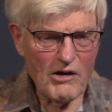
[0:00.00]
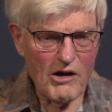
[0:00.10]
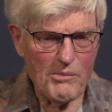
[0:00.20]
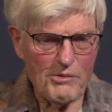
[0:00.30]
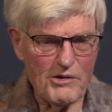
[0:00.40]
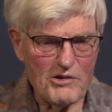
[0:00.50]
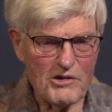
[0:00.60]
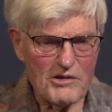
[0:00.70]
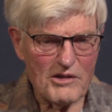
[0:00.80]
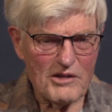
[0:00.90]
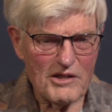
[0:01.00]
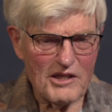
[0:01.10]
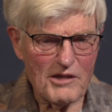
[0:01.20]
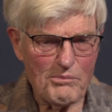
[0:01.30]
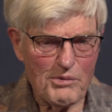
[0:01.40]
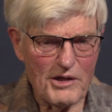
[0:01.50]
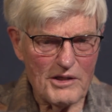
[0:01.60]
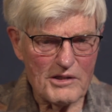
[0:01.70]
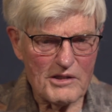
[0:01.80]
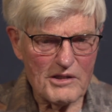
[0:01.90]
operations are taking
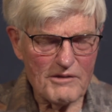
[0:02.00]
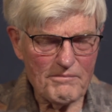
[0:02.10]
place.